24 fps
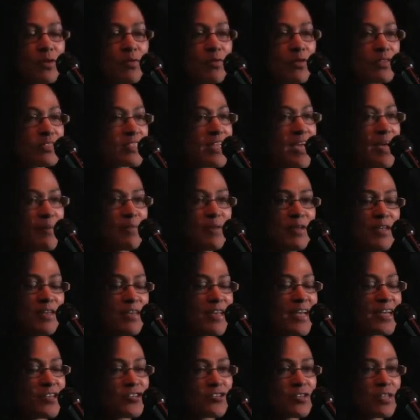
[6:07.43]
what's
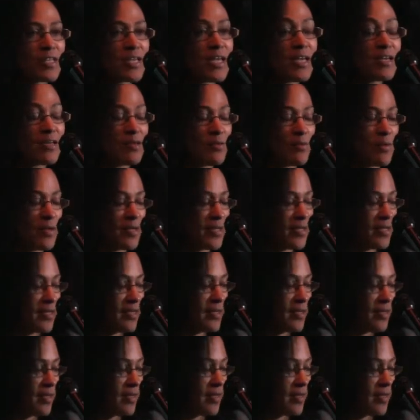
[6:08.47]
happening naturally anyway.